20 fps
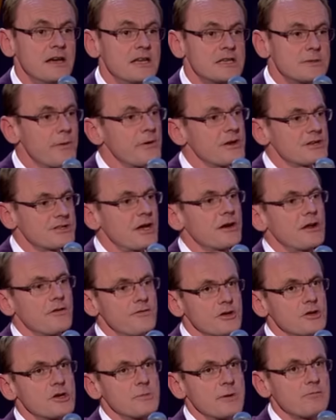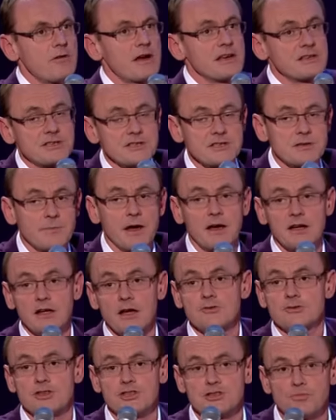To be honest, I don't think you can be racist about a
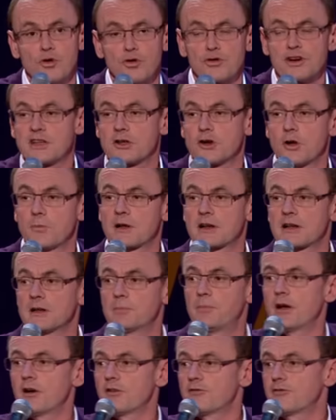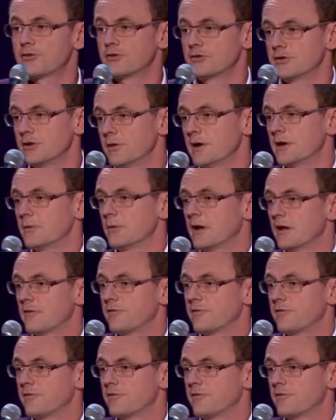country that's more economically powerful than you anyway.